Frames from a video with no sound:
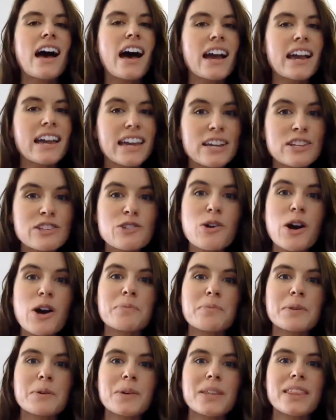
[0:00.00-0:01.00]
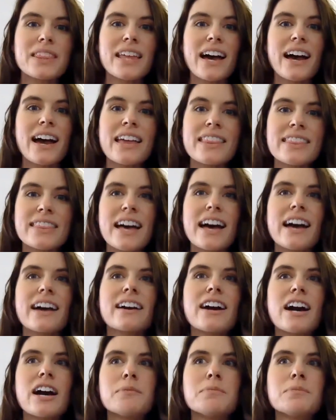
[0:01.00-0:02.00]
Can you help me with that? And that
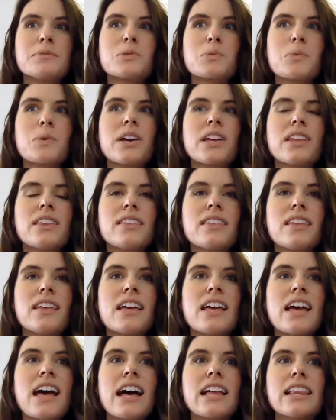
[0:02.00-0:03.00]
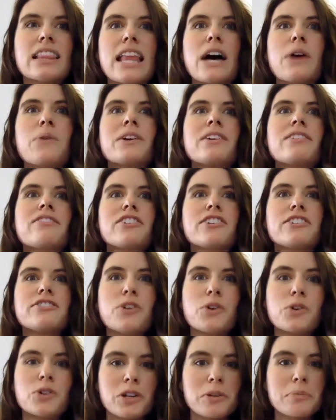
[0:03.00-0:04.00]
comes with allowing for
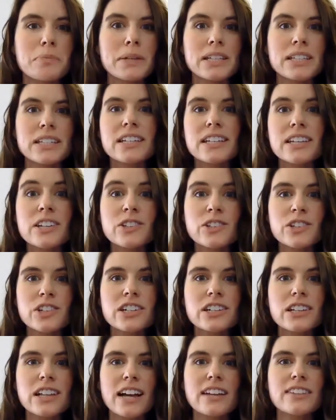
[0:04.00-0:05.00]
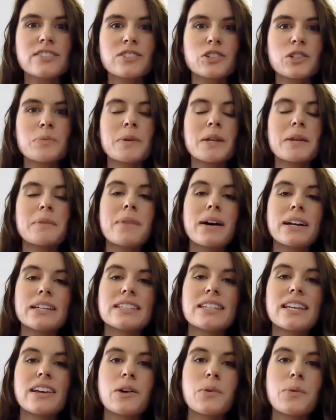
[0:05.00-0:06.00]
vulnerability in your classroom, and it might
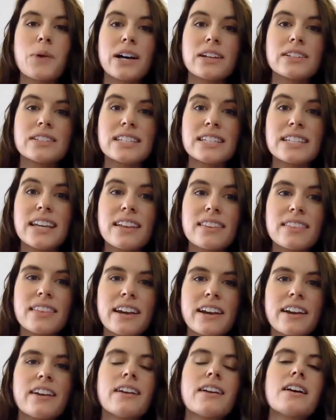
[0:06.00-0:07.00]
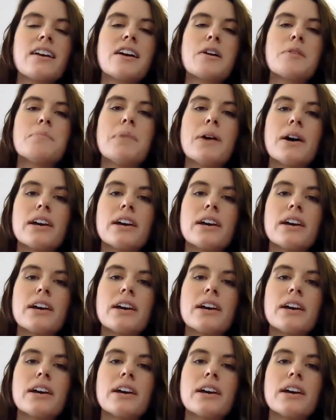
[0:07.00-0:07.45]
take a while to get there, but